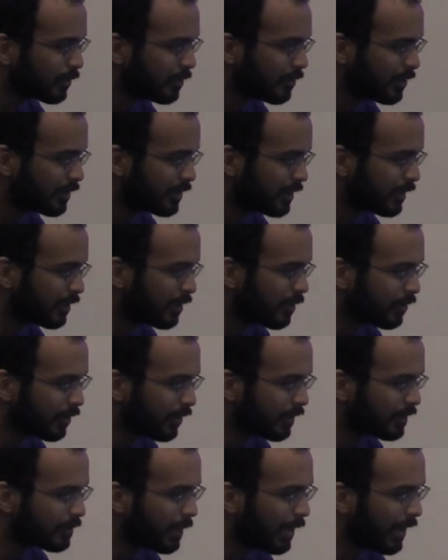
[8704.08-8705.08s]
units the encoder
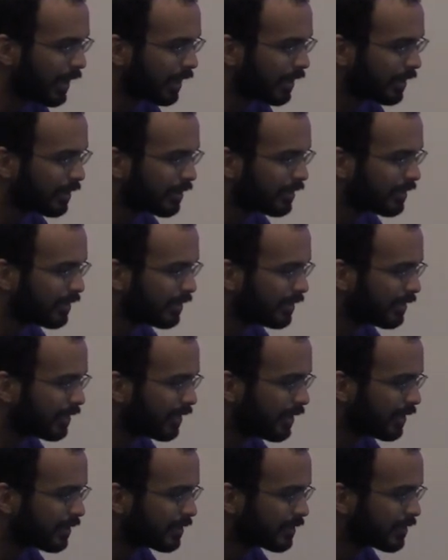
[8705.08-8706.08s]
gives back.
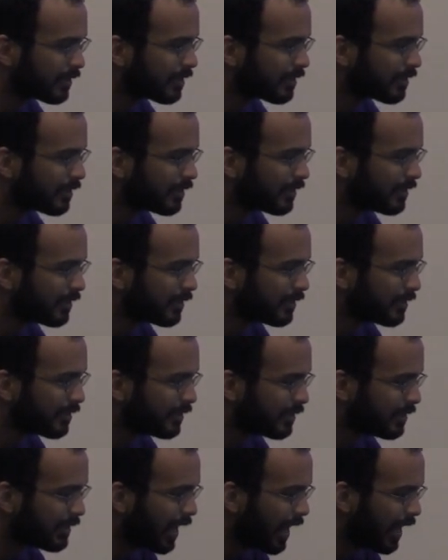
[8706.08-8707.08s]
There's
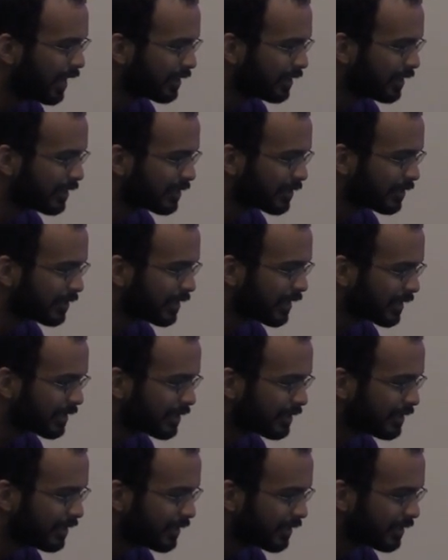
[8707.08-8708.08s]
Talon
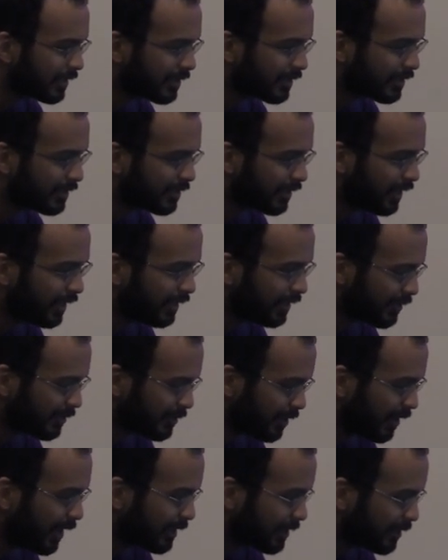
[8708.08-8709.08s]
SRX ticks, and then
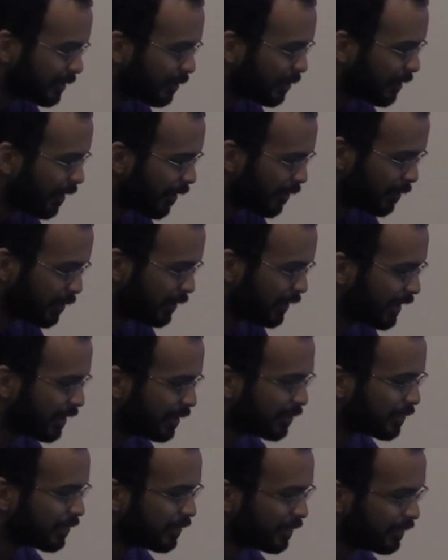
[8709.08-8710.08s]
there's also
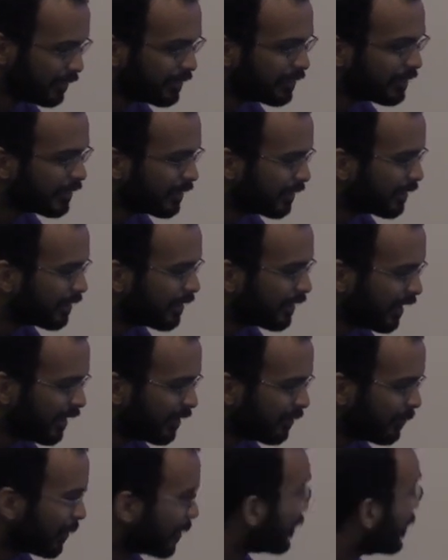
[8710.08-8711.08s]
RPM.
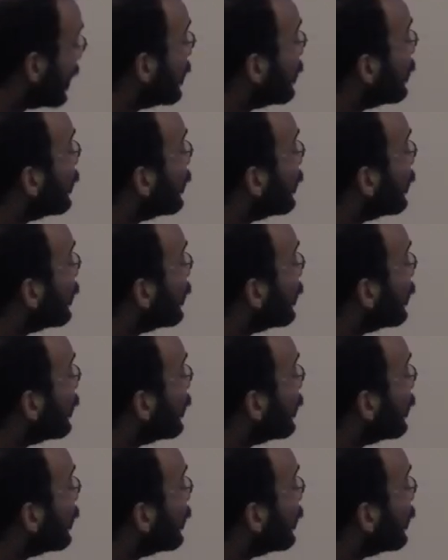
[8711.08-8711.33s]
And figuring out